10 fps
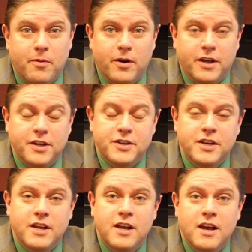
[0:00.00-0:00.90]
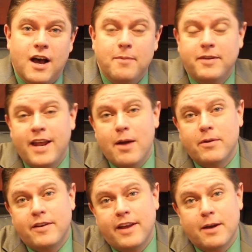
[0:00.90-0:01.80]
Mortgage. Um, today I
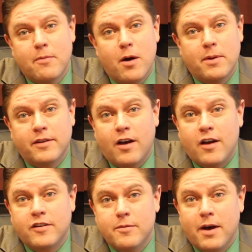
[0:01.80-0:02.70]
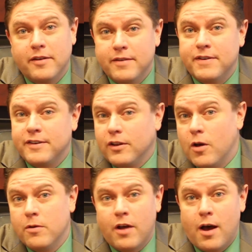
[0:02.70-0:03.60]
want to take a moment and talk to you about different
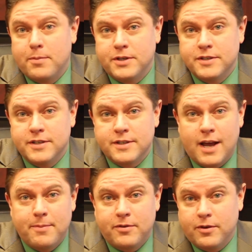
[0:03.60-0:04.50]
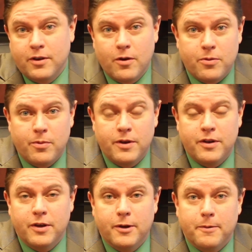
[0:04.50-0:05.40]
loan options and types you can go through and
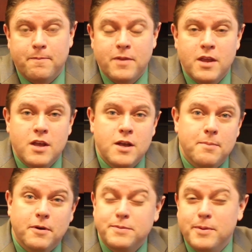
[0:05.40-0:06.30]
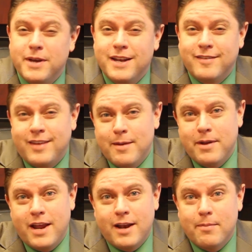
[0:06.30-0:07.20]
do. Most people get
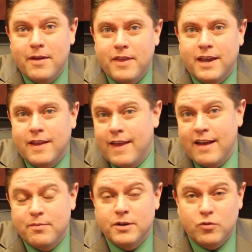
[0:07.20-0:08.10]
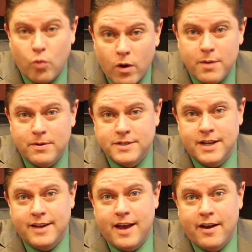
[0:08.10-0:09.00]
intimidated by thinking they have to put twenty
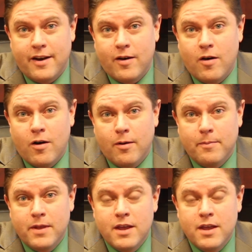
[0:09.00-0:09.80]
percent down on a home.